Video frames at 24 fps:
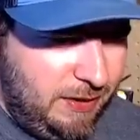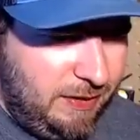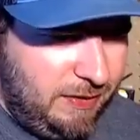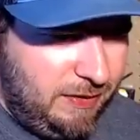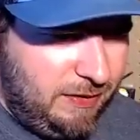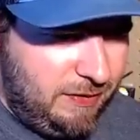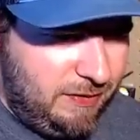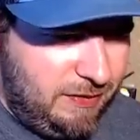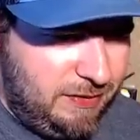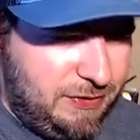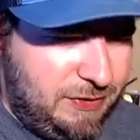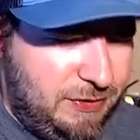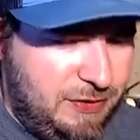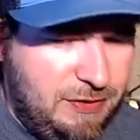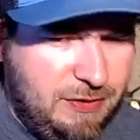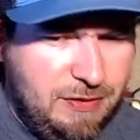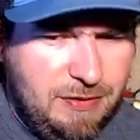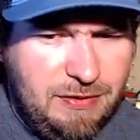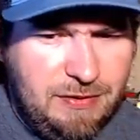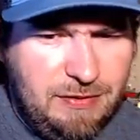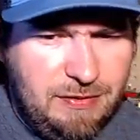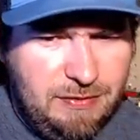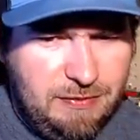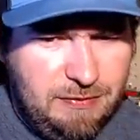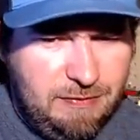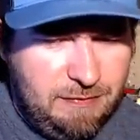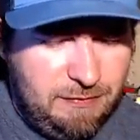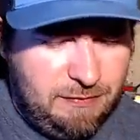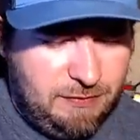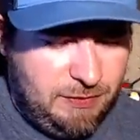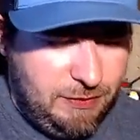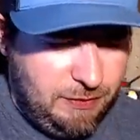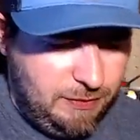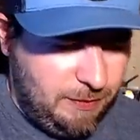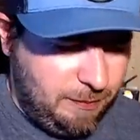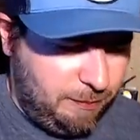this
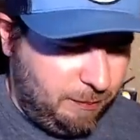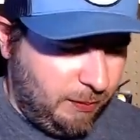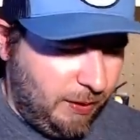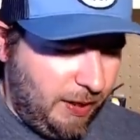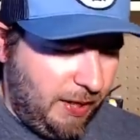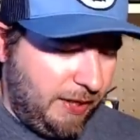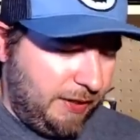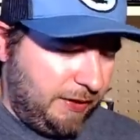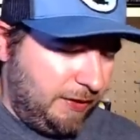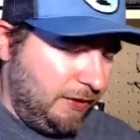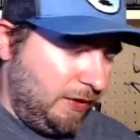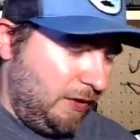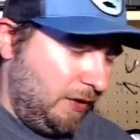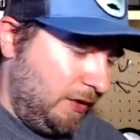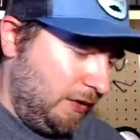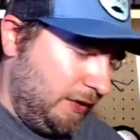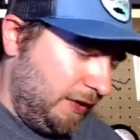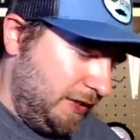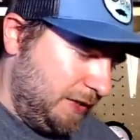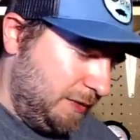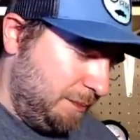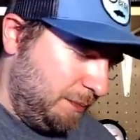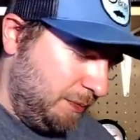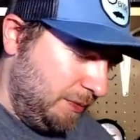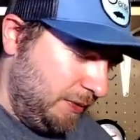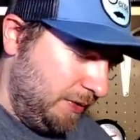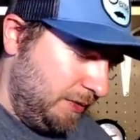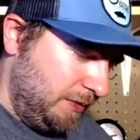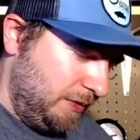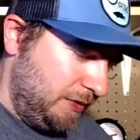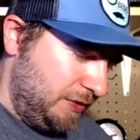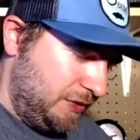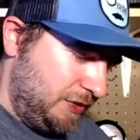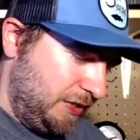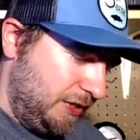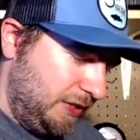dude, a Black Dog. He's pretty
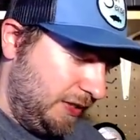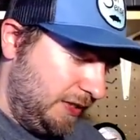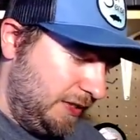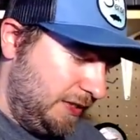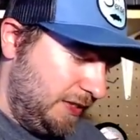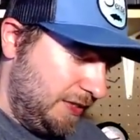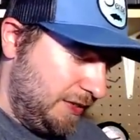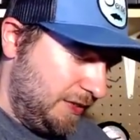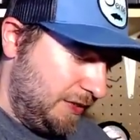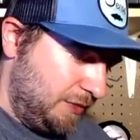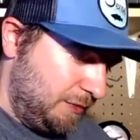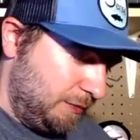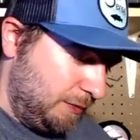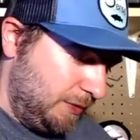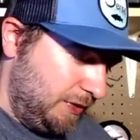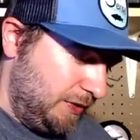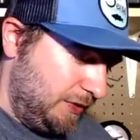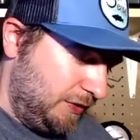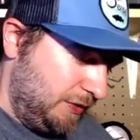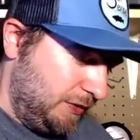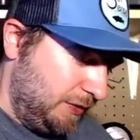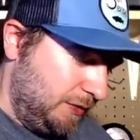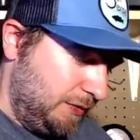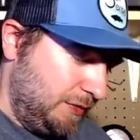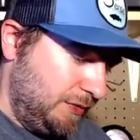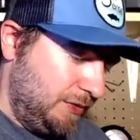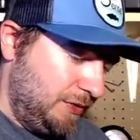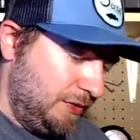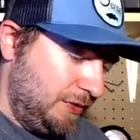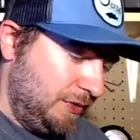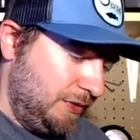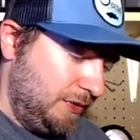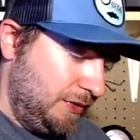legit. He does his research.